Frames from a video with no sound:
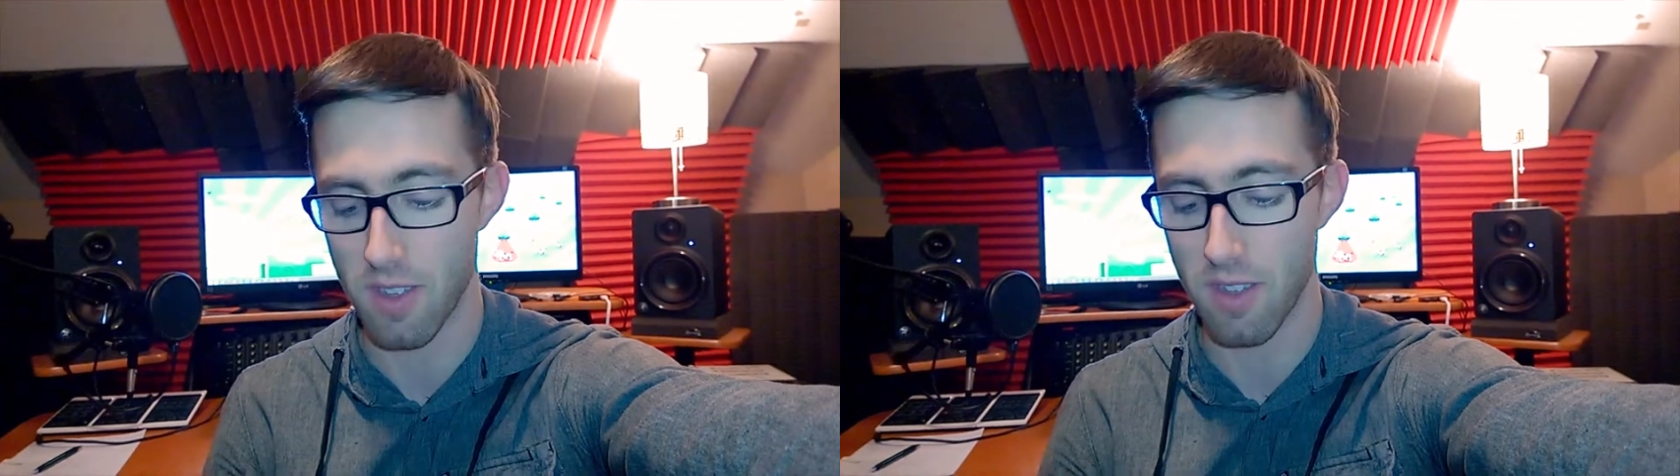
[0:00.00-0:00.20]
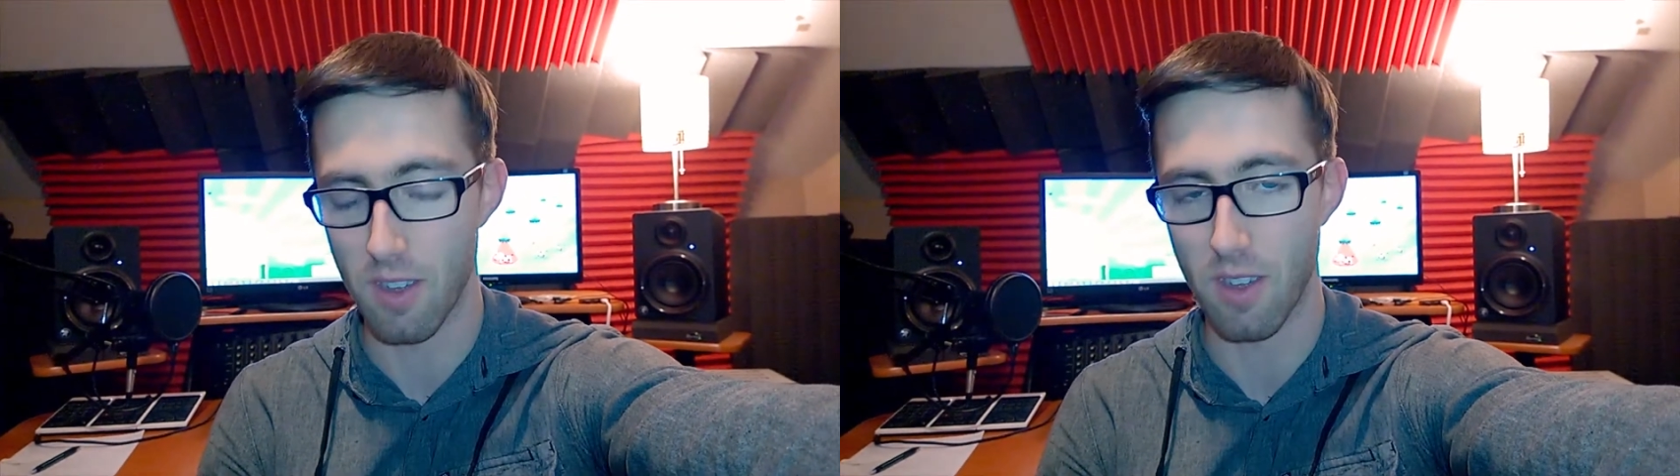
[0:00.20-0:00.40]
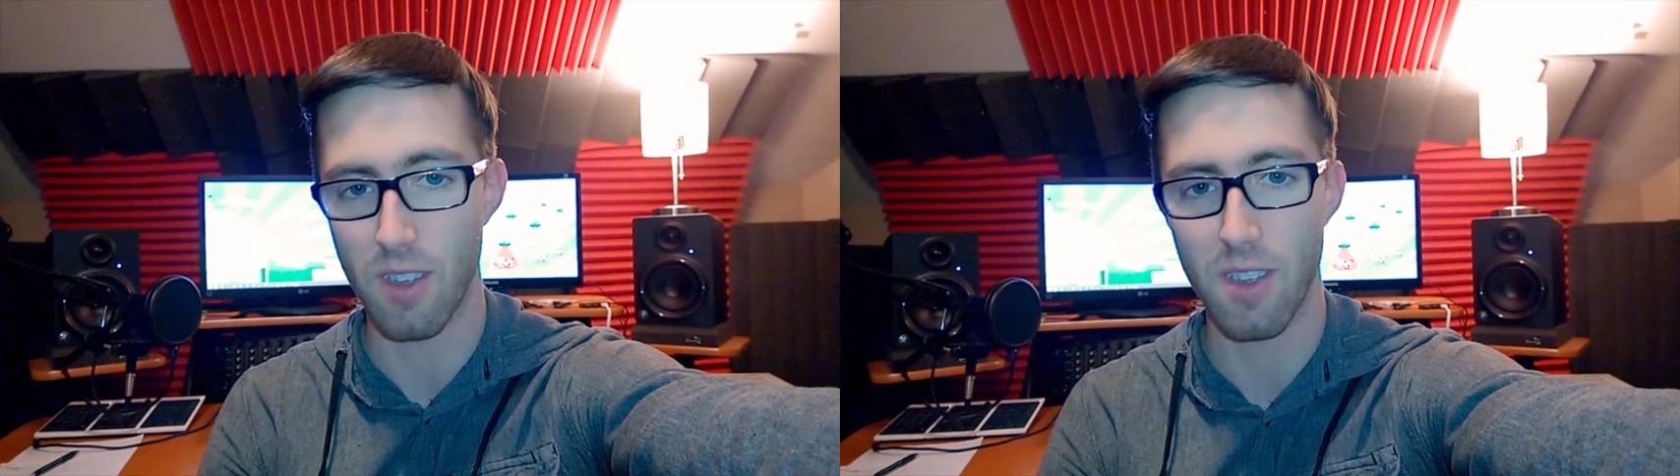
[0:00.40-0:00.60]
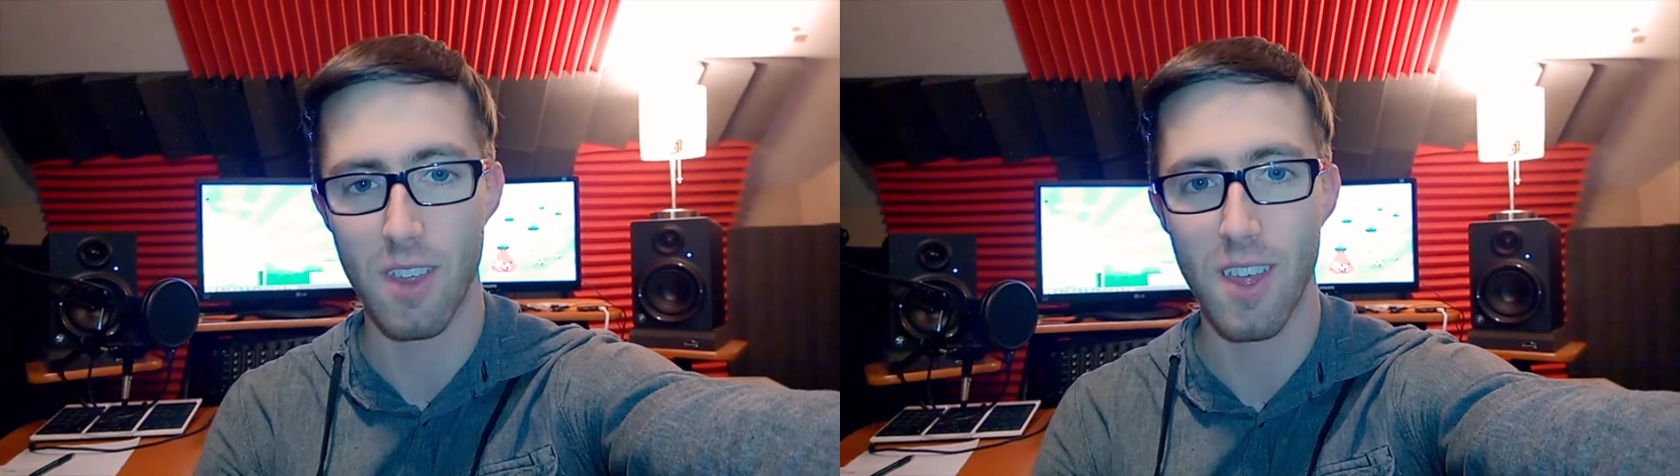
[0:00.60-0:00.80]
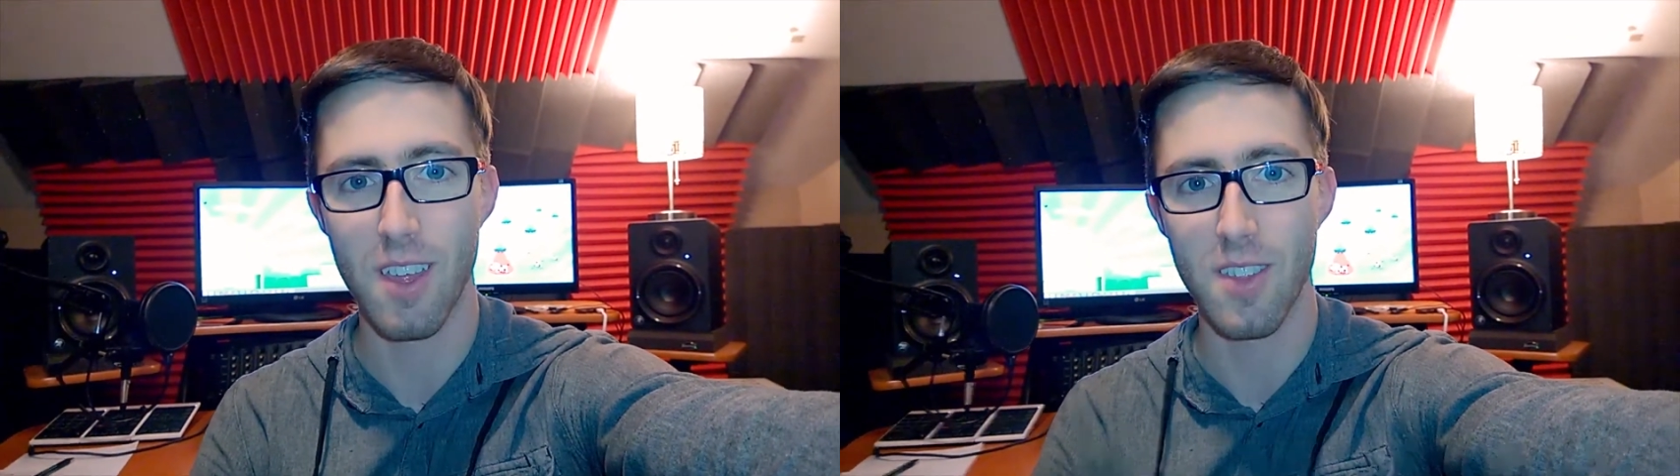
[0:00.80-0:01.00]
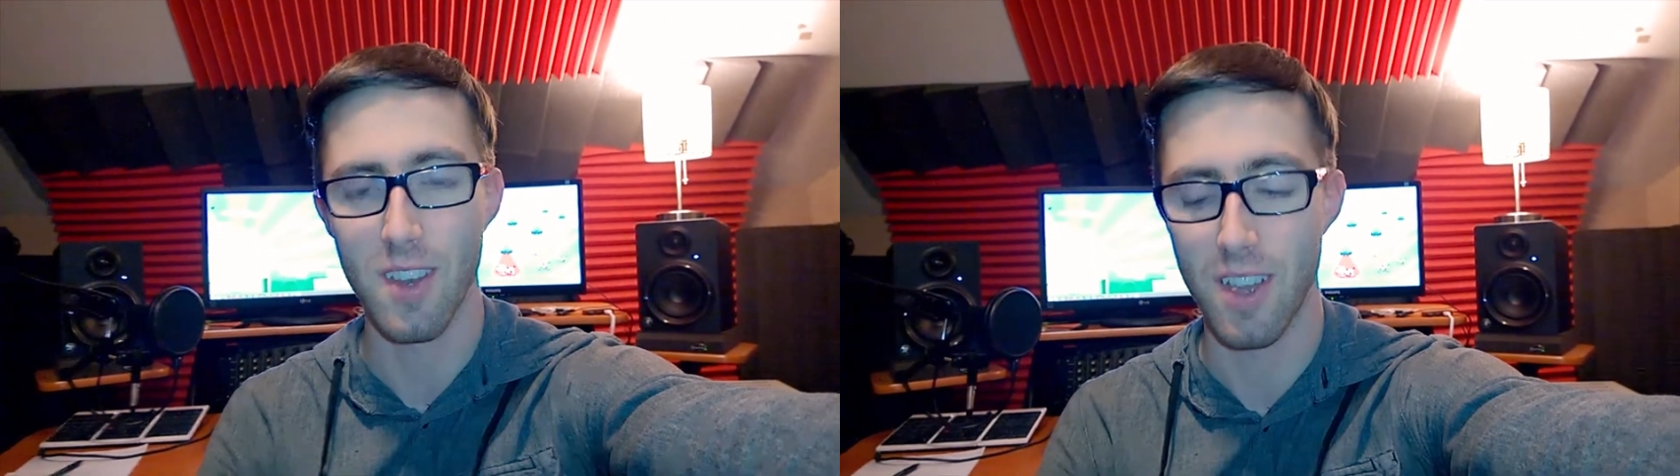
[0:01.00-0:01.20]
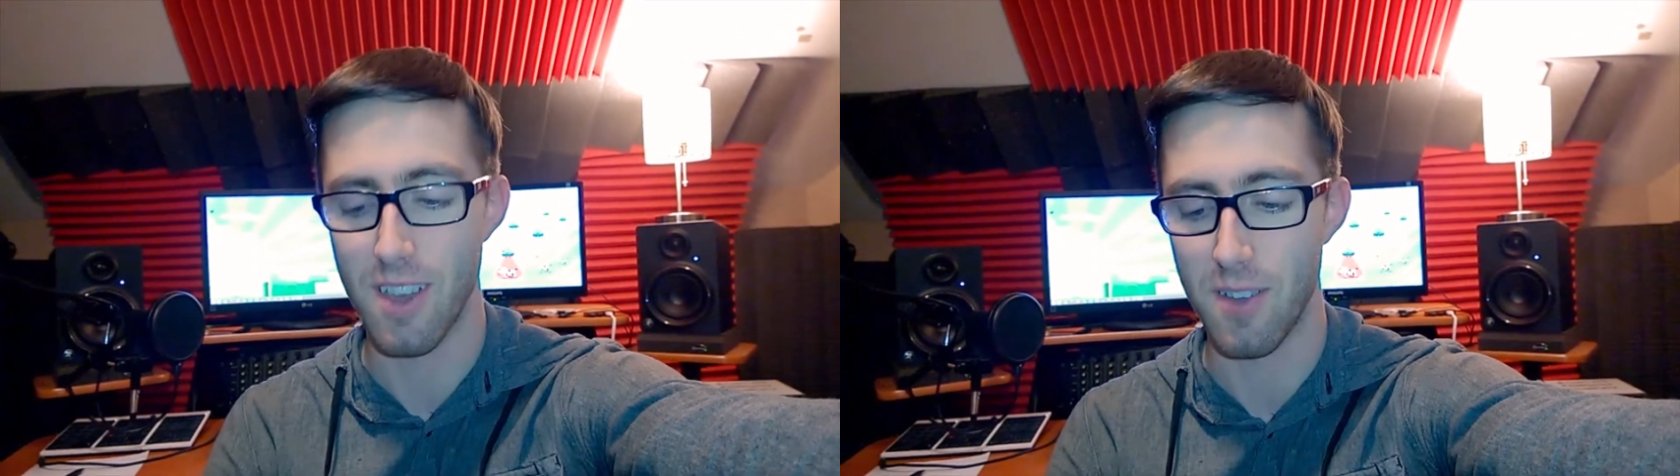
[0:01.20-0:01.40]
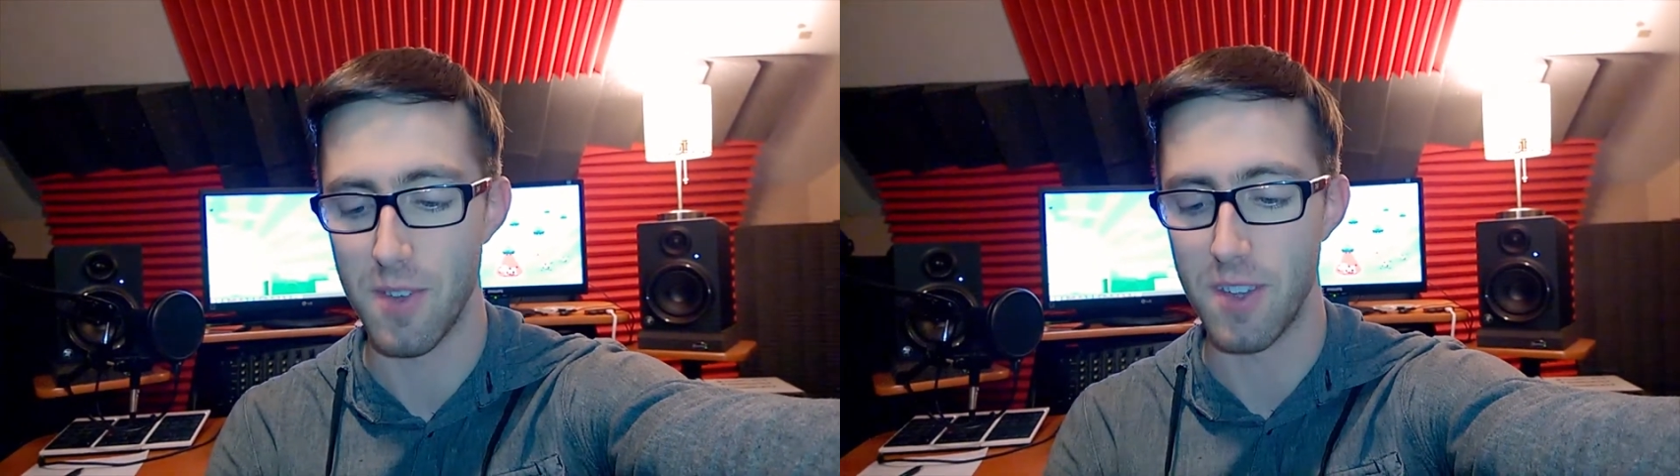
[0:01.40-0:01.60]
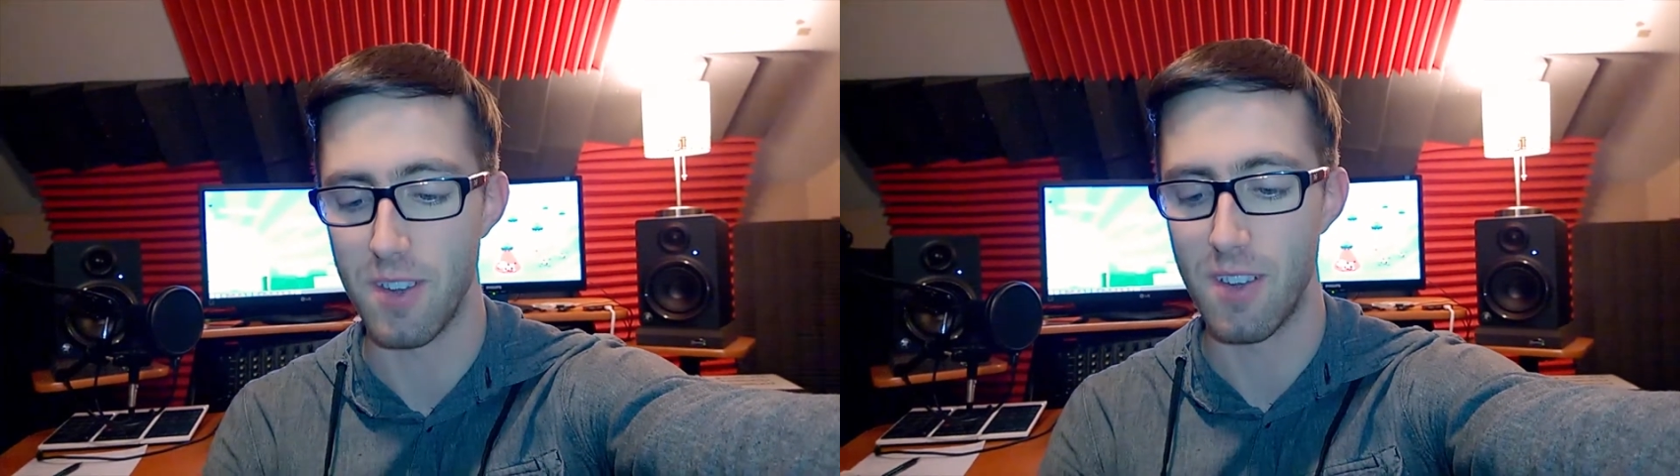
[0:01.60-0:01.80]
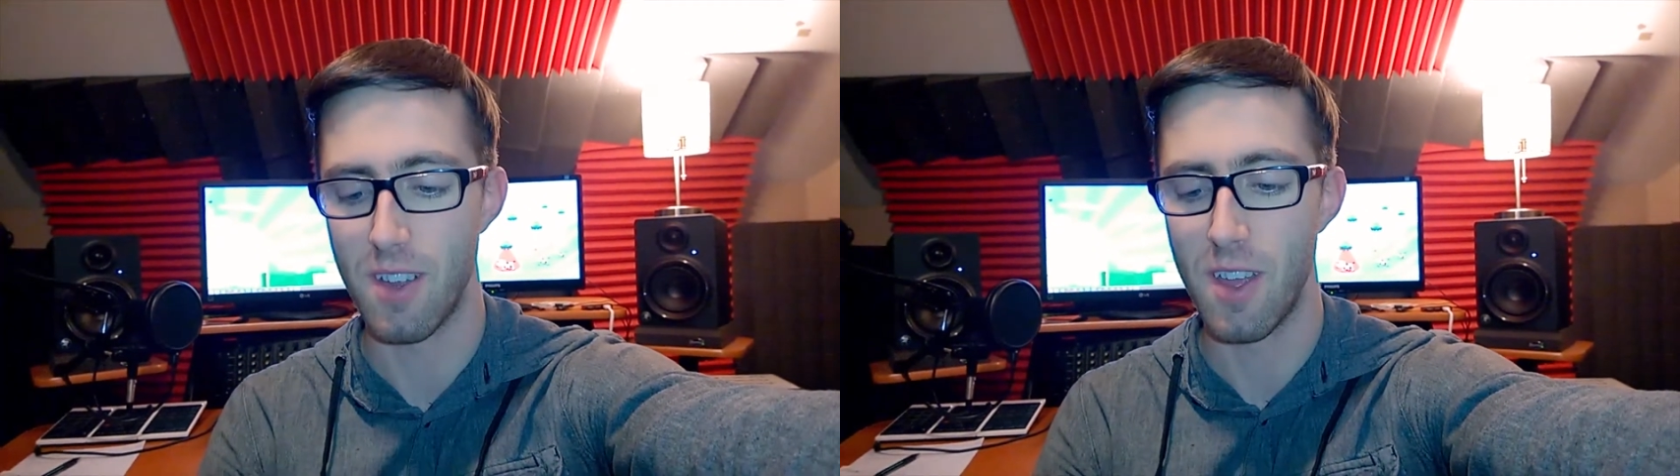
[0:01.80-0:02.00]
thing that I have
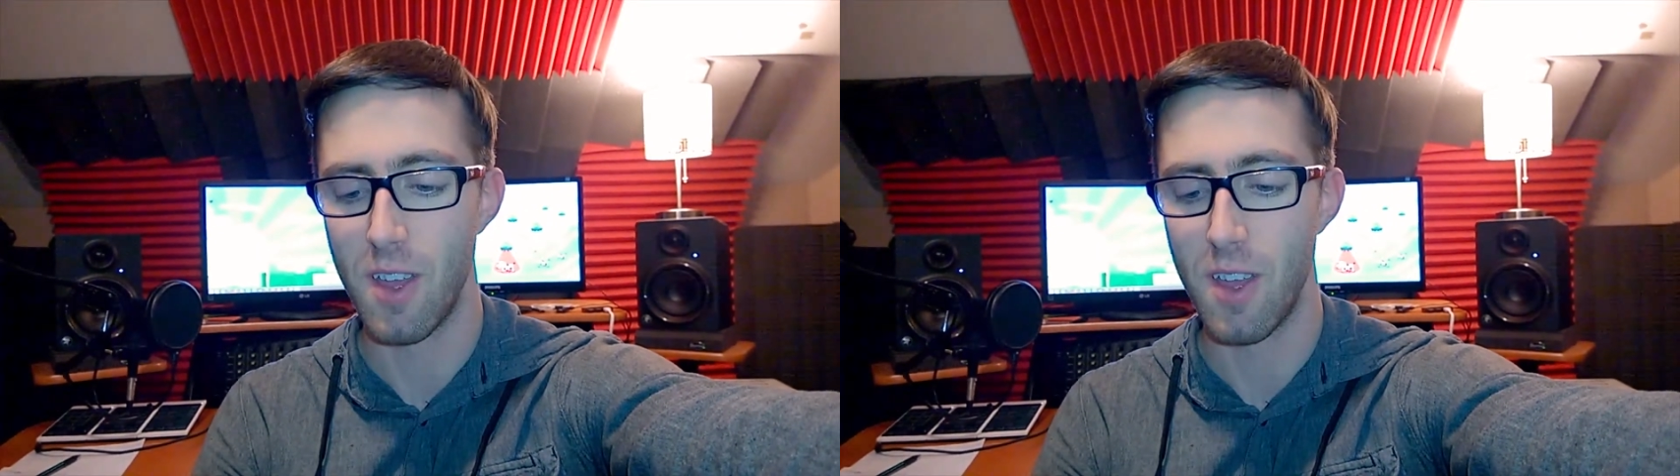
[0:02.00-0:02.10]
here.